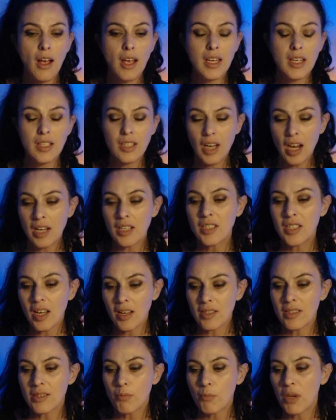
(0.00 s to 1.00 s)
It
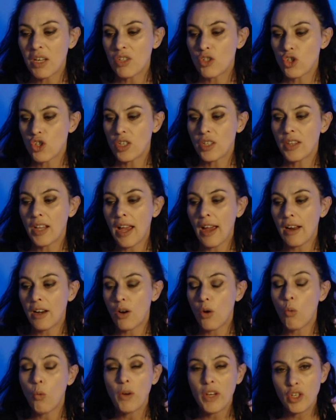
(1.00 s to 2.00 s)
does mention that
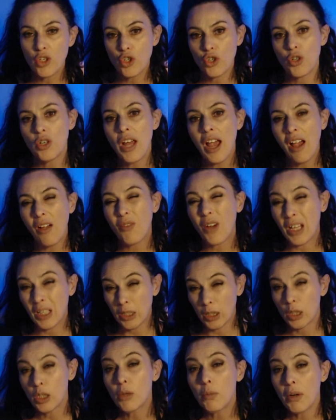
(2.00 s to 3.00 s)
we should have a
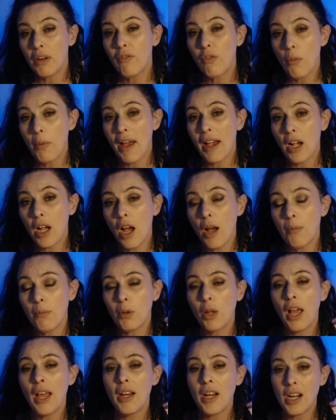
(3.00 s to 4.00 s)
little bit of a backup
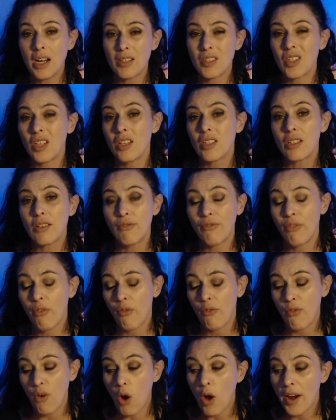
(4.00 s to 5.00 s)
plan in a sense of
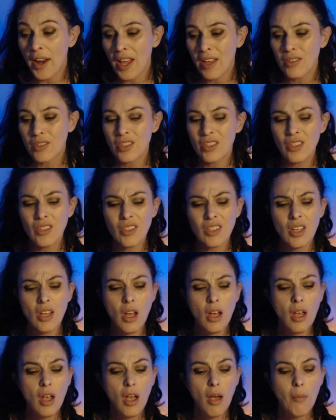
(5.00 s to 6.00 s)
finances,
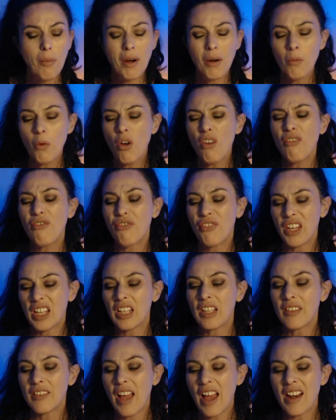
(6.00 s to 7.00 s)
but I'm not
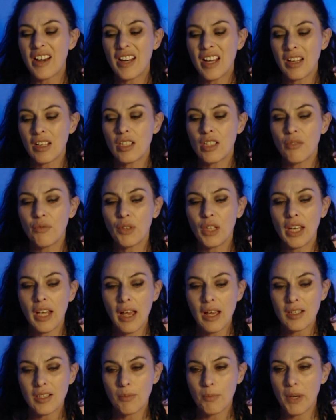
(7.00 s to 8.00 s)
feeling that negatively
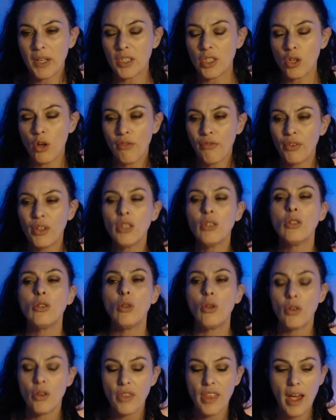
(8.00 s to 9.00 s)
aspected. I feel a
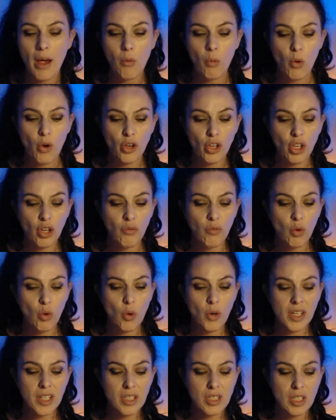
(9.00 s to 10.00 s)
lot of that work you've
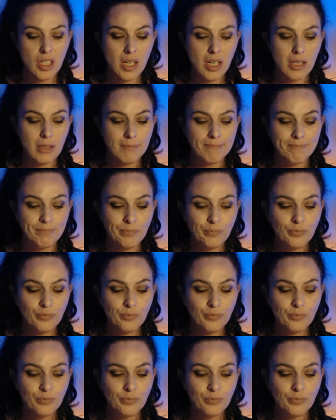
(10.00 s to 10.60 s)
already done.